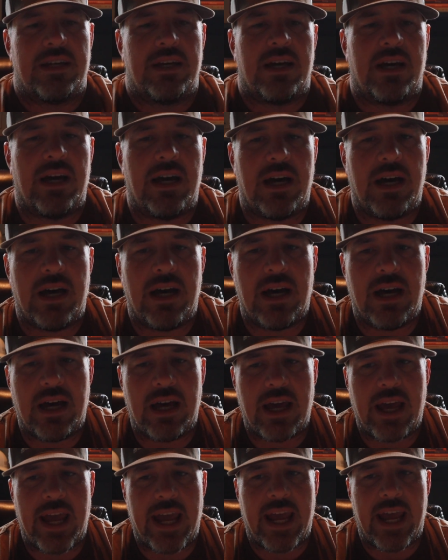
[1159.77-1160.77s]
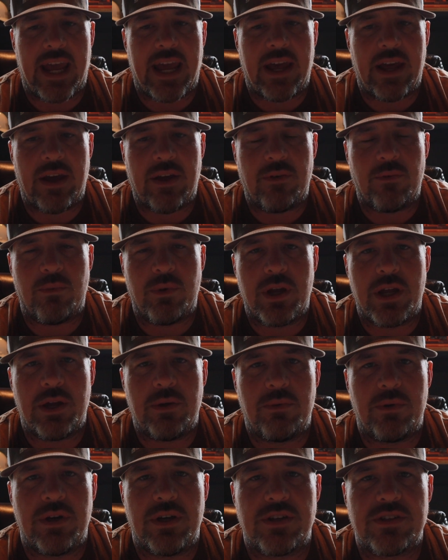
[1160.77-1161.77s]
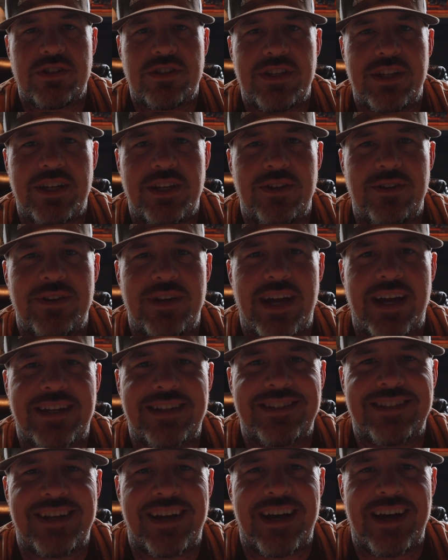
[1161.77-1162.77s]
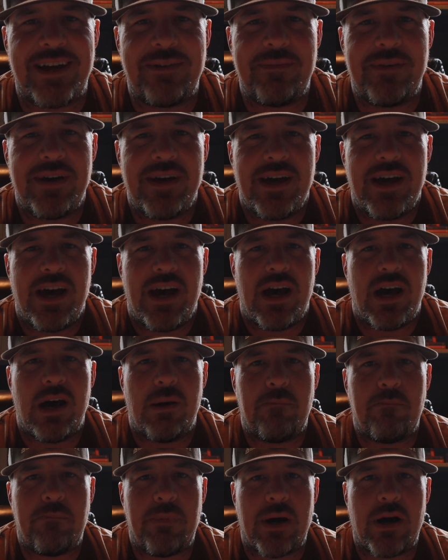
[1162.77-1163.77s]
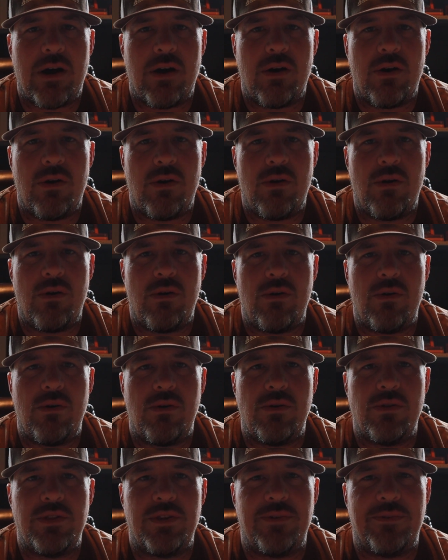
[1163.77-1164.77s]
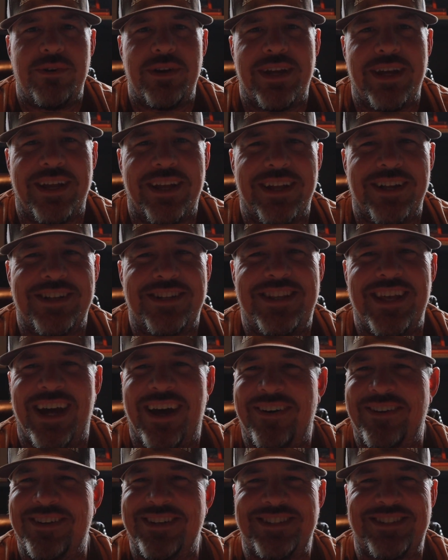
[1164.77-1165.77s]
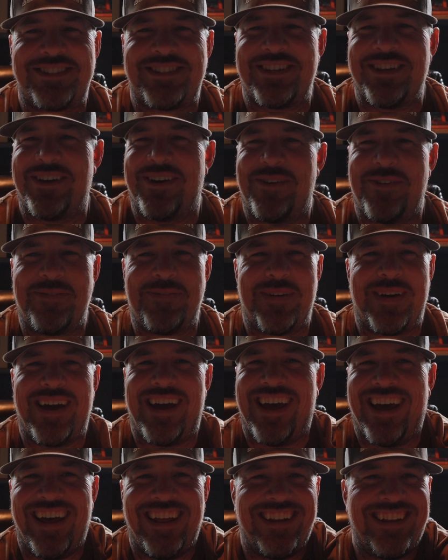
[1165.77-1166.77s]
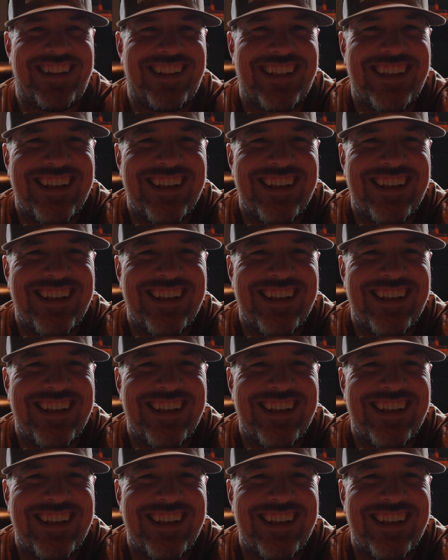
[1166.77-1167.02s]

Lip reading: And we will see you next time up on the ridge. That was so bad.